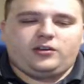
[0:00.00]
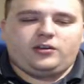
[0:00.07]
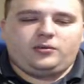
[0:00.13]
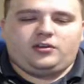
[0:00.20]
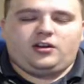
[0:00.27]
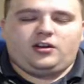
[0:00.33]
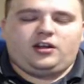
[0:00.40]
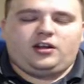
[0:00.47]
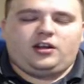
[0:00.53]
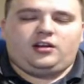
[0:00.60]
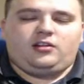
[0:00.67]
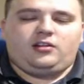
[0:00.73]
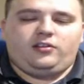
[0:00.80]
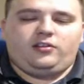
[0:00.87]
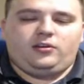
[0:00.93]
it was going to
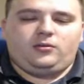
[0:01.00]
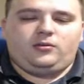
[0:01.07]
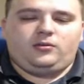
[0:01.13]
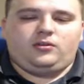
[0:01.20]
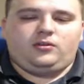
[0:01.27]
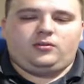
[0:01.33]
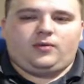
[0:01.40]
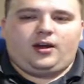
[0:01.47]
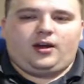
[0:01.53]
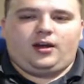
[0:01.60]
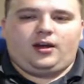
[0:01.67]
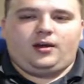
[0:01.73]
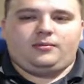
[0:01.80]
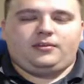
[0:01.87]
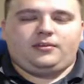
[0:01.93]
include the
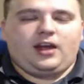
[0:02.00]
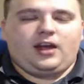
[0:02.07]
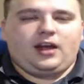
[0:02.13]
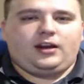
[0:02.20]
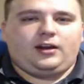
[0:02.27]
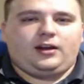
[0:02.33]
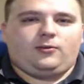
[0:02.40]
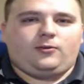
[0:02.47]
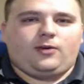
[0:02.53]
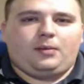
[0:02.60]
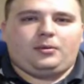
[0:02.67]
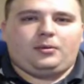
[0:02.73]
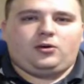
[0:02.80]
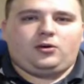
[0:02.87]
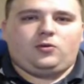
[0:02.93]
Rams gaining
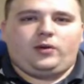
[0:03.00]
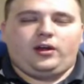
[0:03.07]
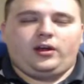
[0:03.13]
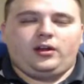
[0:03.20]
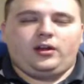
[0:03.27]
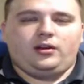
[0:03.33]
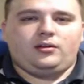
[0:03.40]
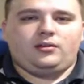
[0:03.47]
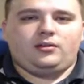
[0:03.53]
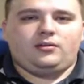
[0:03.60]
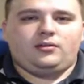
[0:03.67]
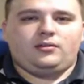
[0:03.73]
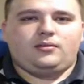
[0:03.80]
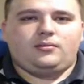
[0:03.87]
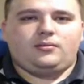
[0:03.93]
Robert Quinn,
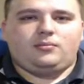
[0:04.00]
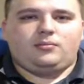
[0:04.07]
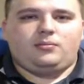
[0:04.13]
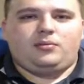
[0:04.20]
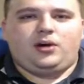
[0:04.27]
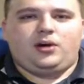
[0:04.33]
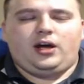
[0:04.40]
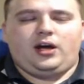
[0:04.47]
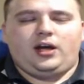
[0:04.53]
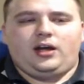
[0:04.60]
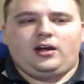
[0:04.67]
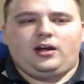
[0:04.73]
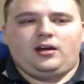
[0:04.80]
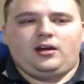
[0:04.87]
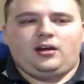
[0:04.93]

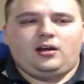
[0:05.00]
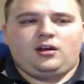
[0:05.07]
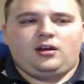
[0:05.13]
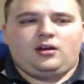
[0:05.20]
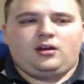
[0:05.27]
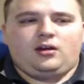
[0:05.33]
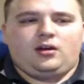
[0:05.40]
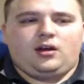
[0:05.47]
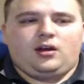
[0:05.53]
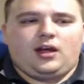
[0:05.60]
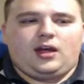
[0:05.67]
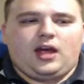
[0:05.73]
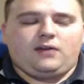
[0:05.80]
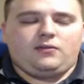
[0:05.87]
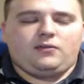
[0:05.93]
but
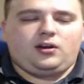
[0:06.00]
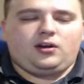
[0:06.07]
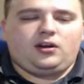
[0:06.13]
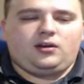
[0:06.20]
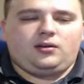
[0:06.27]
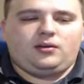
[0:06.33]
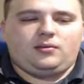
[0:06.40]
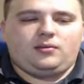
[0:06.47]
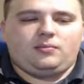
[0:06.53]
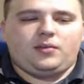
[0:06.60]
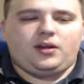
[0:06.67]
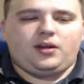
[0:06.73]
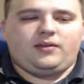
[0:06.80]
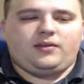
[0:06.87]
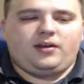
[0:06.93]
every
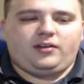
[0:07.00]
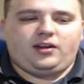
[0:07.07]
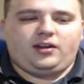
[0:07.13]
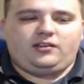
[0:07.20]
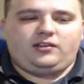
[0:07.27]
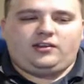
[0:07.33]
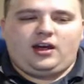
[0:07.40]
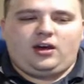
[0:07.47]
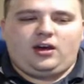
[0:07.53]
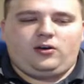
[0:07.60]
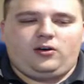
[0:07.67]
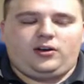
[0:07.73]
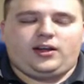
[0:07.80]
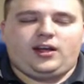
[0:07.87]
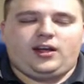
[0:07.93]
bit of evidence now
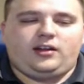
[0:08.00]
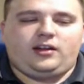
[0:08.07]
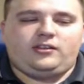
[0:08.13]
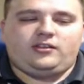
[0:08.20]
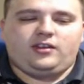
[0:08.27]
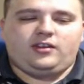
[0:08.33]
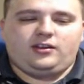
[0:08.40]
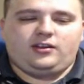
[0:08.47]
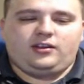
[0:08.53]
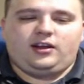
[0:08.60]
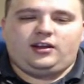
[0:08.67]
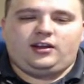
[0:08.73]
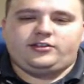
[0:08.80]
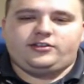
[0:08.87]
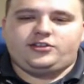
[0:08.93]
indicates that
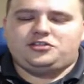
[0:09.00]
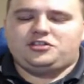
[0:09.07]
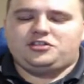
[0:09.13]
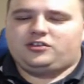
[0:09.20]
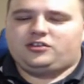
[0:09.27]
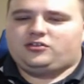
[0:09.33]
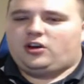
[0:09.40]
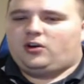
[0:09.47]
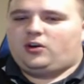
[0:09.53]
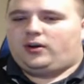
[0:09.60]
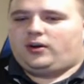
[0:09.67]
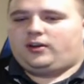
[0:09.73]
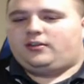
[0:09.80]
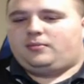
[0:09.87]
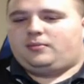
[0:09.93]
it's just
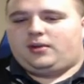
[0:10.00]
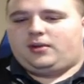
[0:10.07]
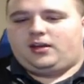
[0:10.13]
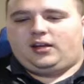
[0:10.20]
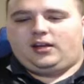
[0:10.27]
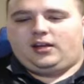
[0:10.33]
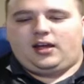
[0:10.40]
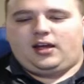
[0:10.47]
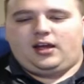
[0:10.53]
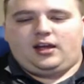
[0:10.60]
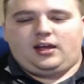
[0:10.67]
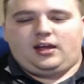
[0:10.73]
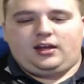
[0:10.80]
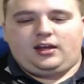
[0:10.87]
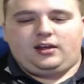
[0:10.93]
going to be
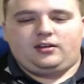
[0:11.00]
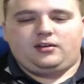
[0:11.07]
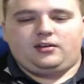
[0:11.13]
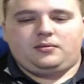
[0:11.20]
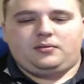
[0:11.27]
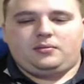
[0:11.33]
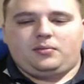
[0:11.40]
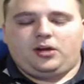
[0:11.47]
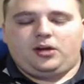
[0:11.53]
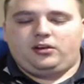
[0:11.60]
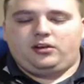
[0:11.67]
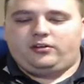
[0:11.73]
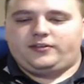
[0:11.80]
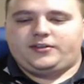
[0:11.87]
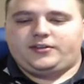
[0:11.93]
a
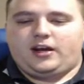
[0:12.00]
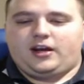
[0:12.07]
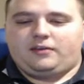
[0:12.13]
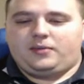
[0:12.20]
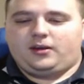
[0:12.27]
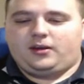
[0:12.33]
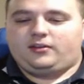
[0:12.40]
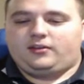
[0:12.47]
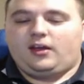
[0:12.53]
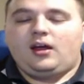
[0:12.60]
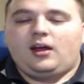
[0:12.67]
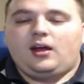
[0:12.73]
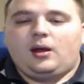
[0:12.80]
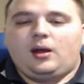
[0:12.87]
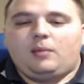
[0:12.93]
bundle of draft picks.
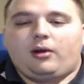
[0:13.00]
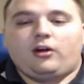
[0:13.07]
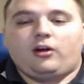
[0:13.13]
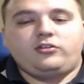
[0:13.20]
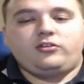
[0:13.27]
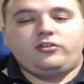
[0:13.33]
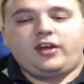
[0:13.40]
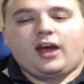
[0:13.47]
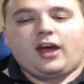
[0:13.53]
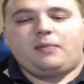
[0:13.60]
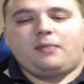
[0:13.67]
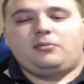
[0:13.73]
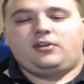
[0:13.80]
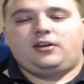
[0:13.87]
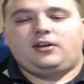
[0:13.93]
Personally, I
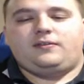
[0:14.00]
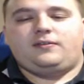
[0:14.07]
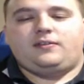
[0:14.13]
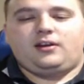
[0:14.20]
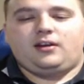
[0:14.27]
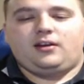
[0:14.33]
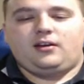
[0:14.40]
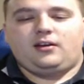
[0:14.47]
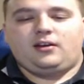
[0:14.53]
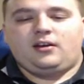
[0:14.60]
believe that